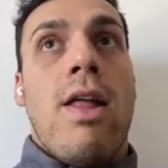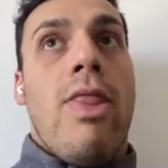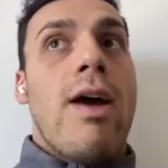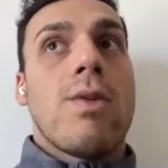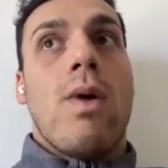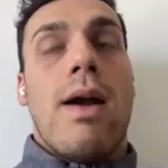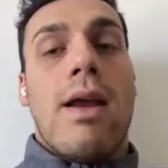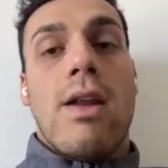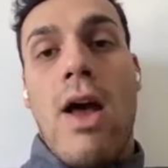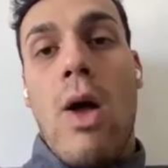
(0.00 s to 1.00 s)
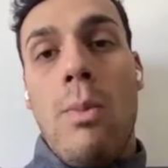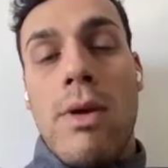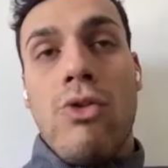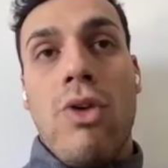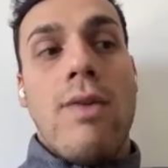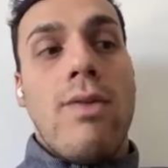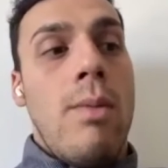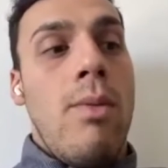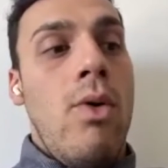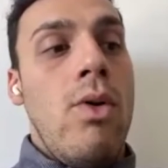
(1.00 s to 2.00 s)
That's what kind of helped me drive a
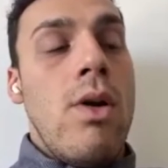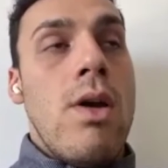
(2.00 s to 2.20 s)
lot more.